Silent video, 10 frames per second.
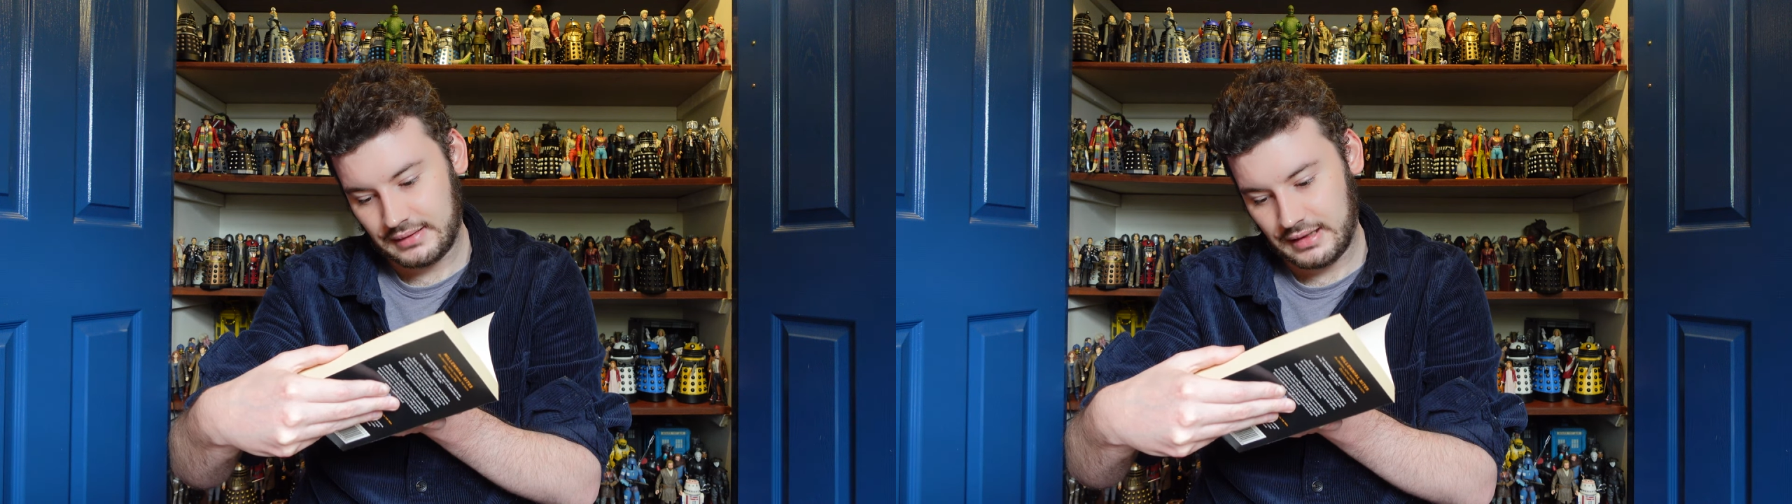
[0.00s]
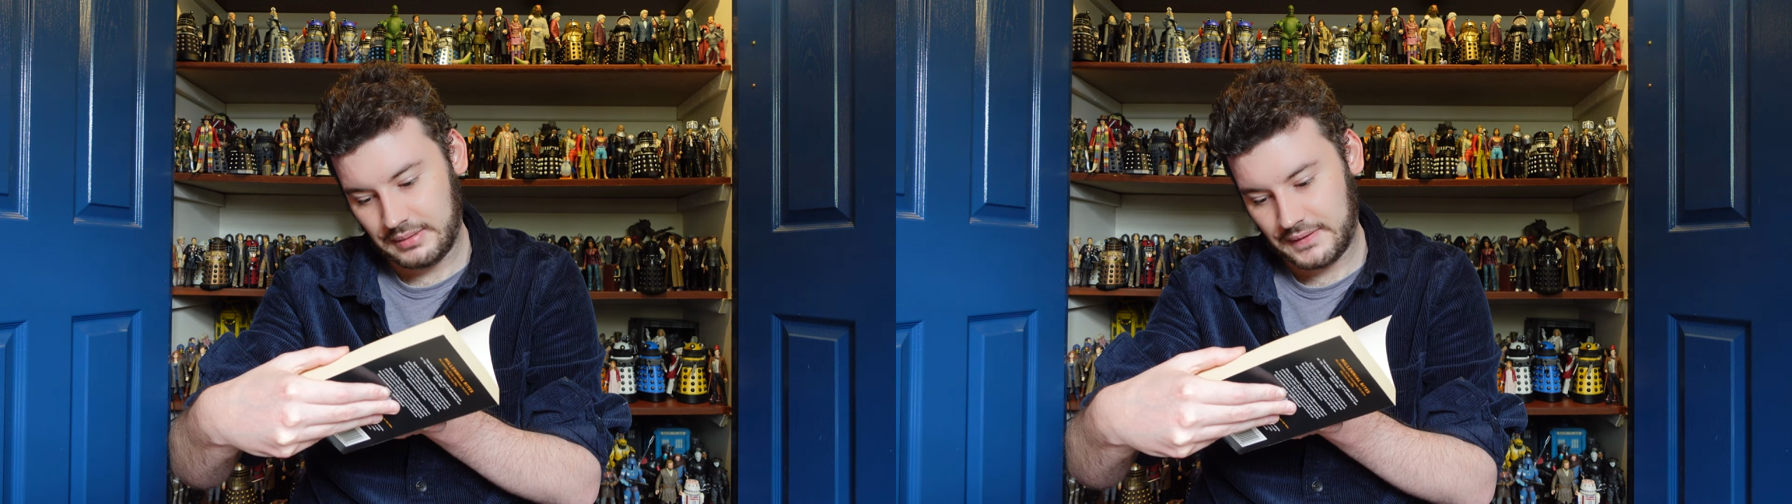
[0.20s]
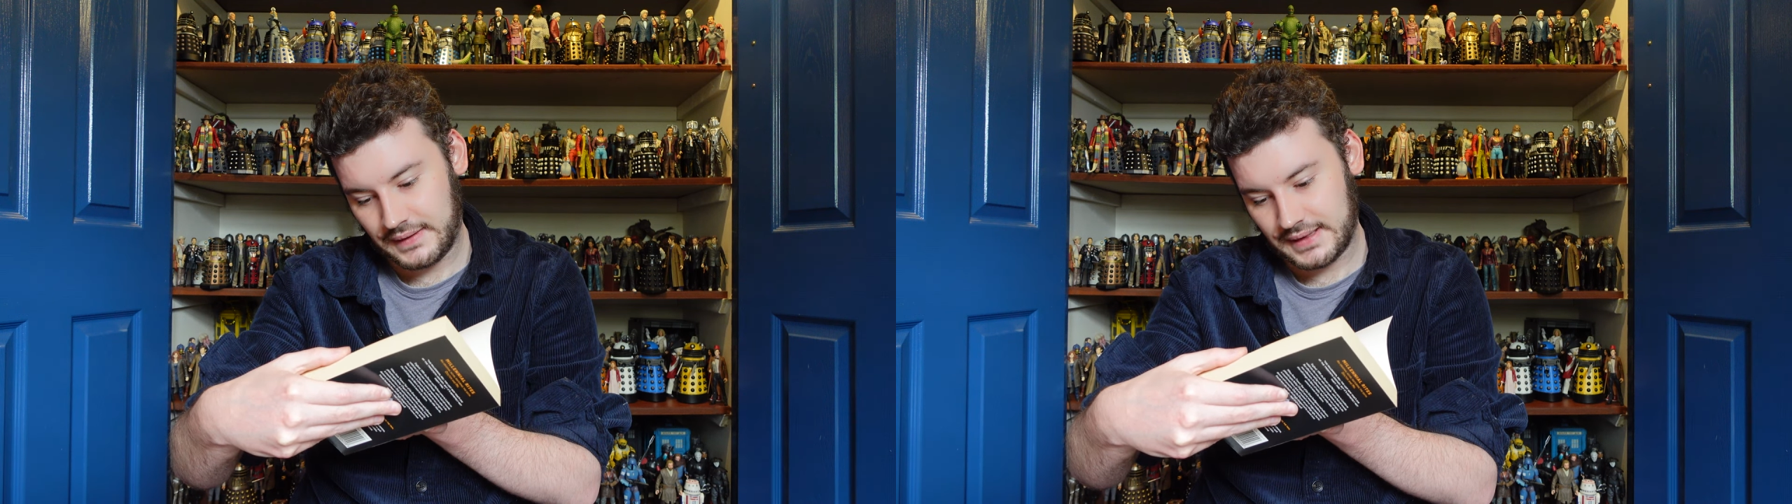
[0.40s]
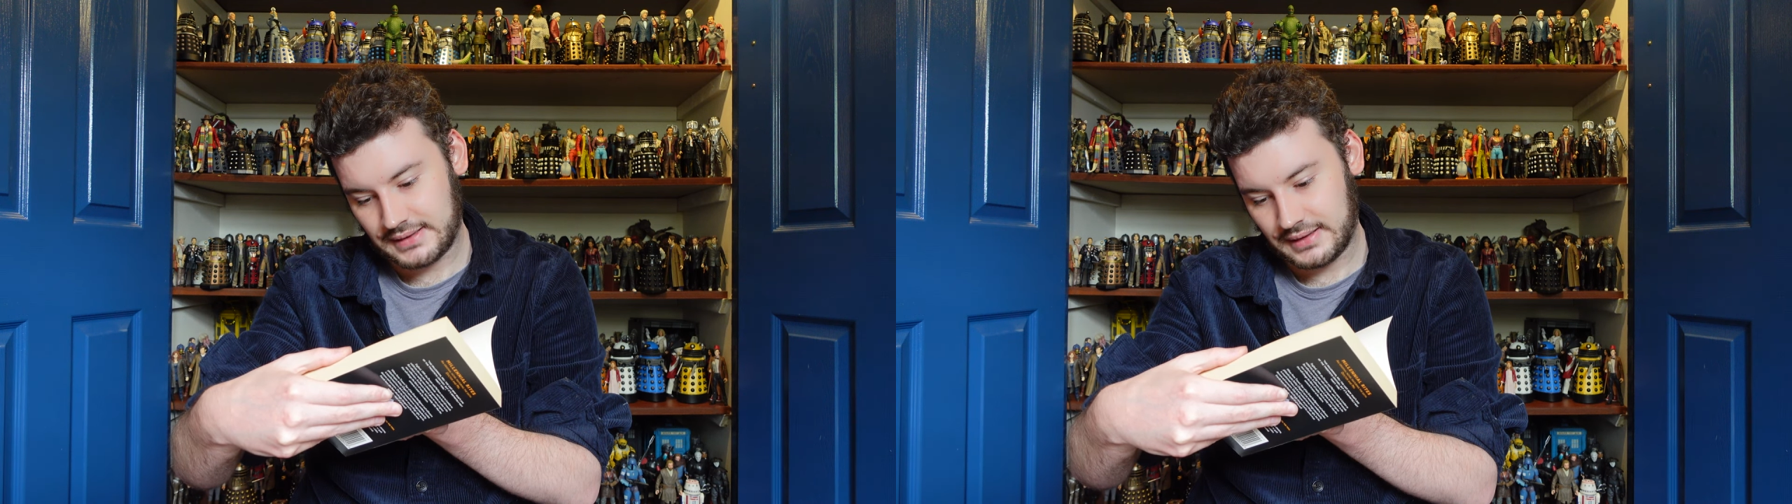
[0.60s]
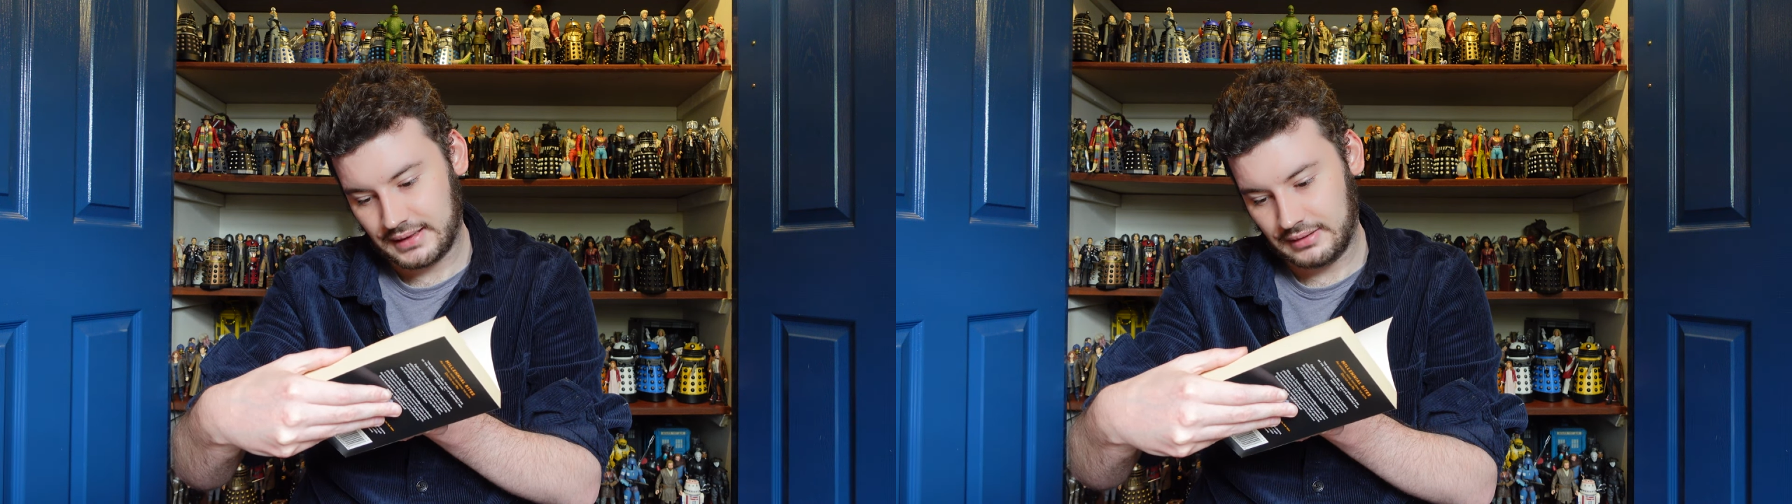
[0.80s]
Um, I think
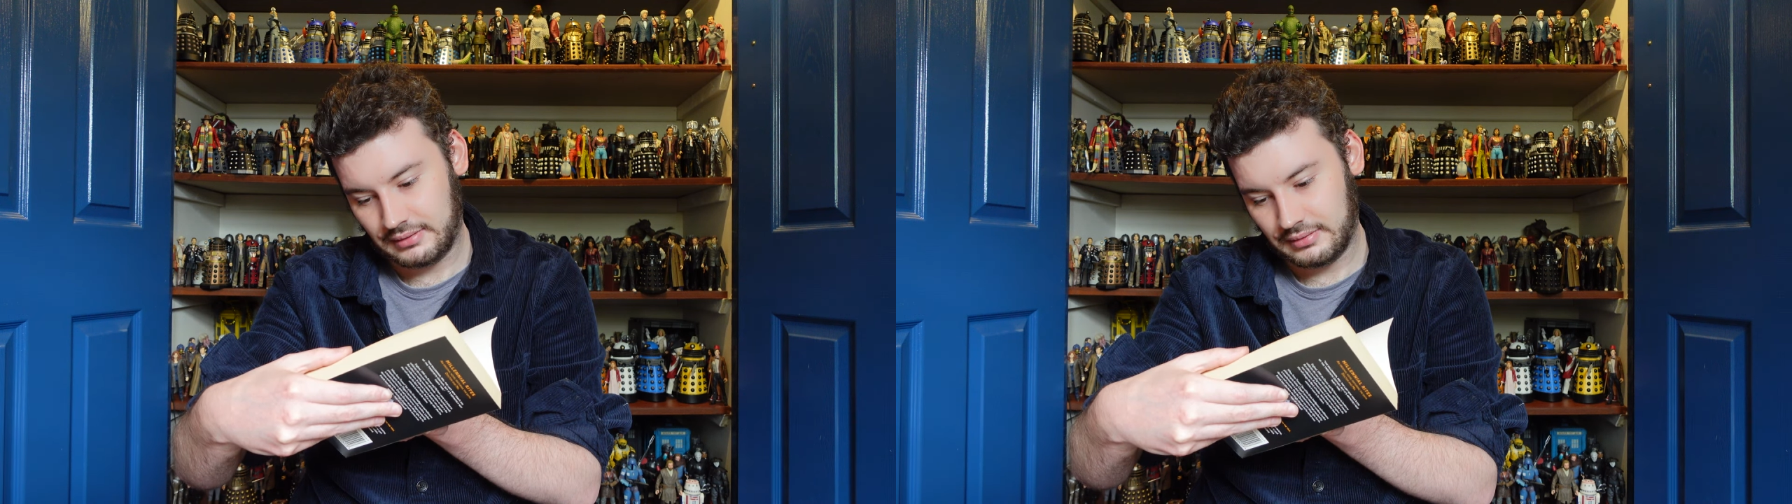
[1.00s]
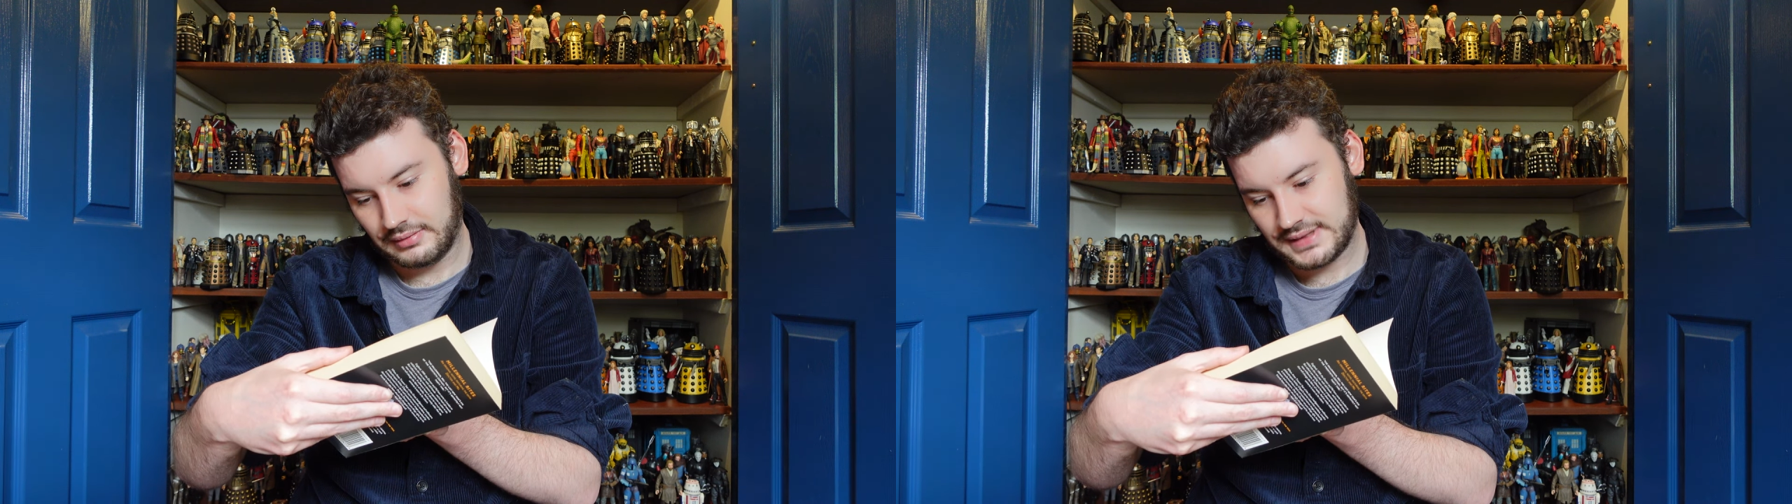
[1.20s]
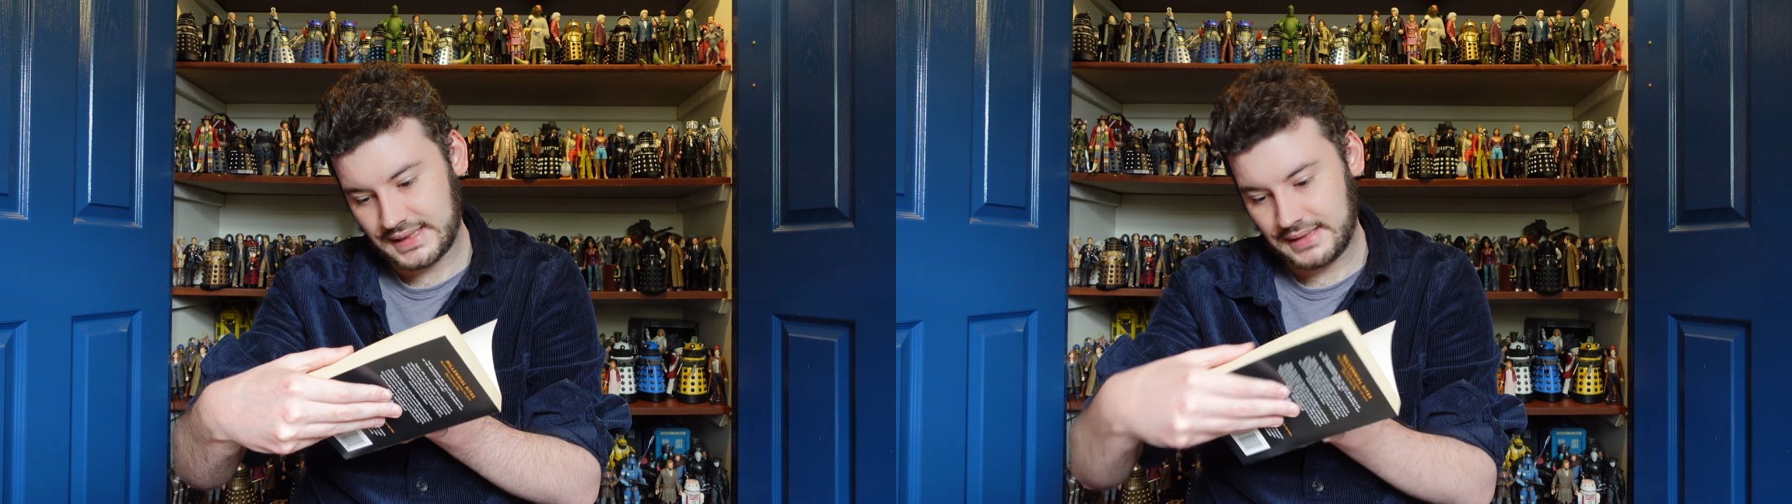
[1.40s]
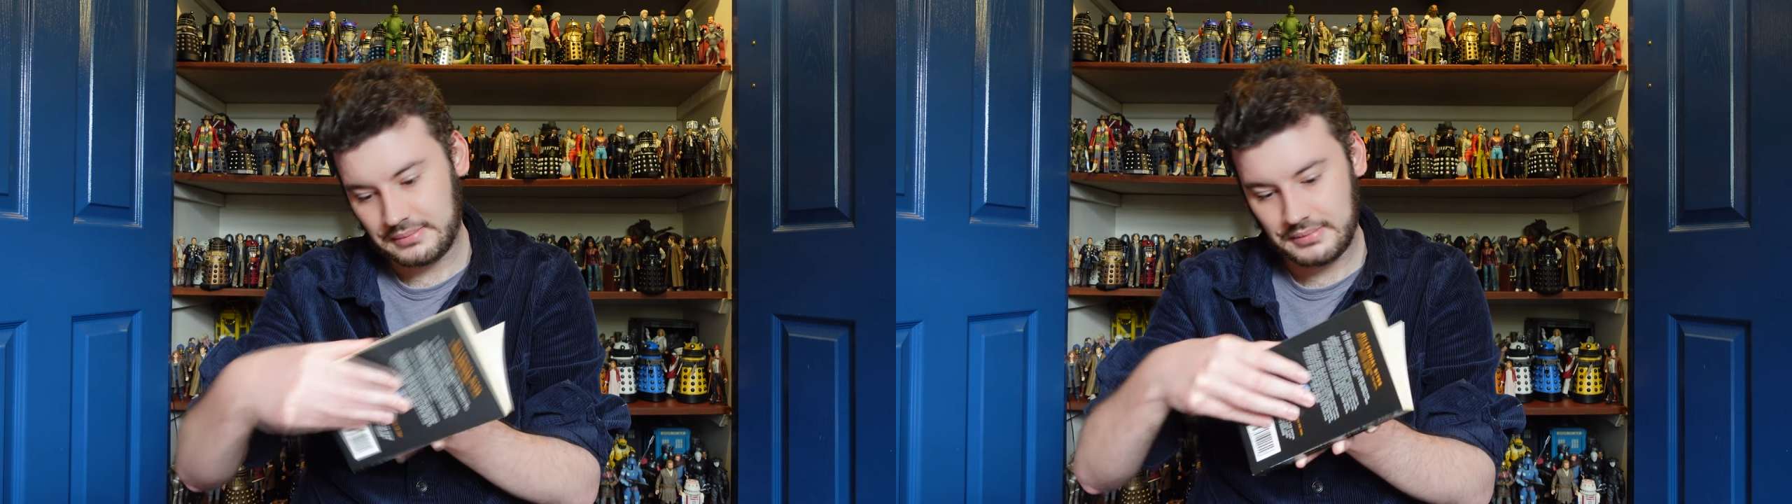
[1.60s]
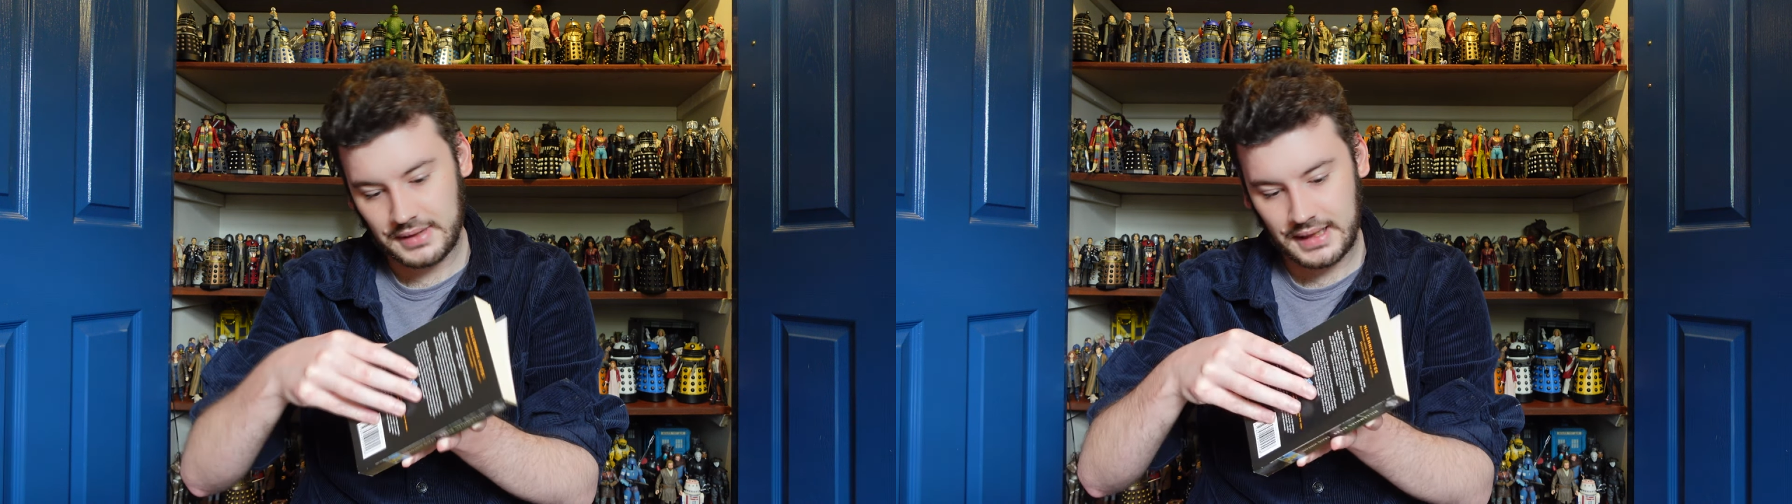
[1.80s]
that's like a little receipt,
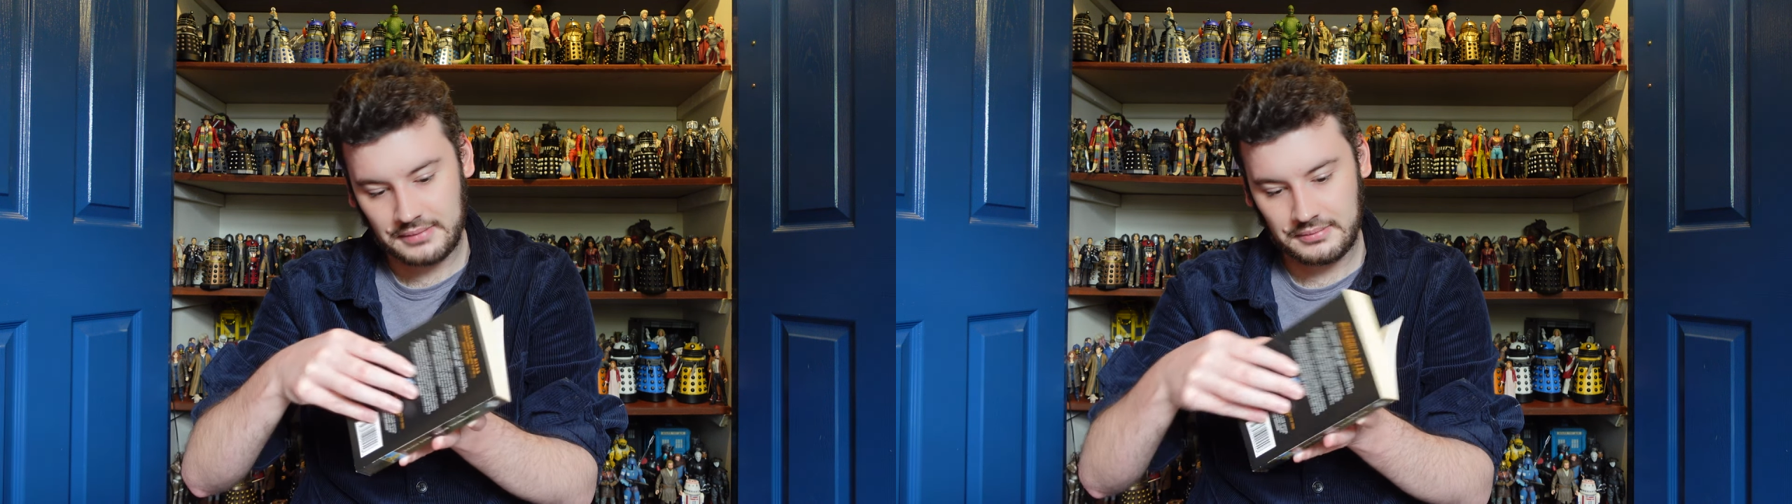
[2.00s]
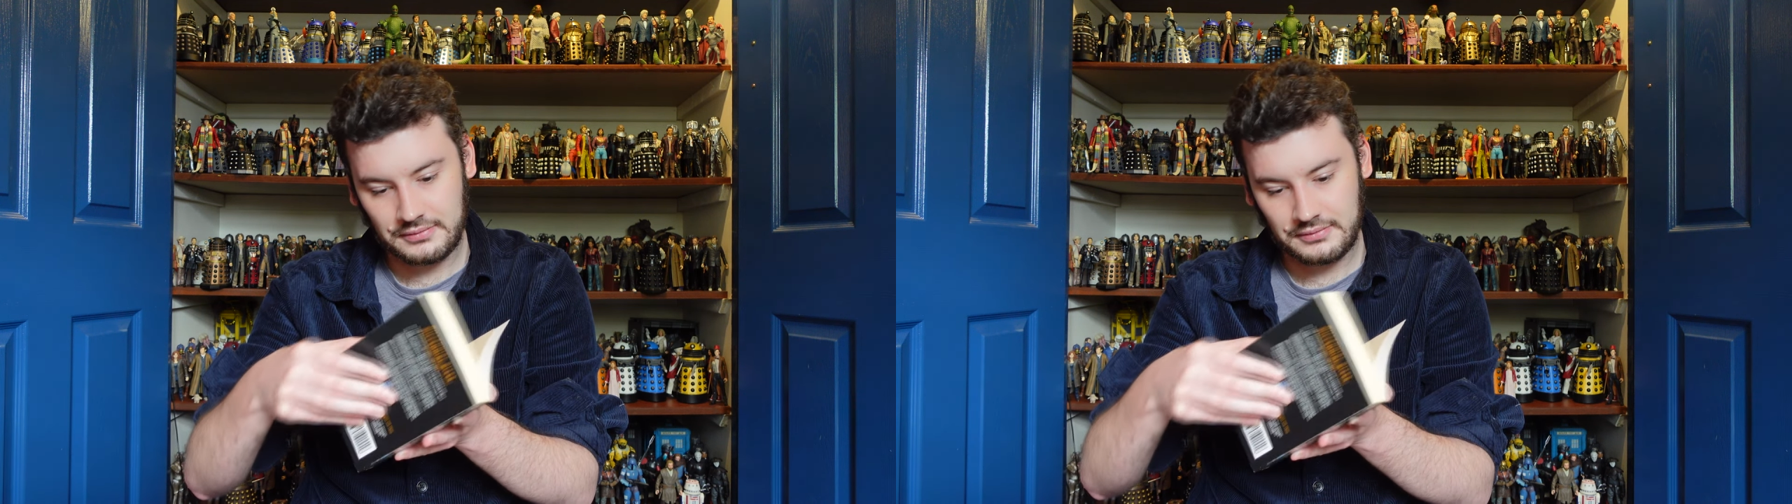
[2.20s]
but yeah,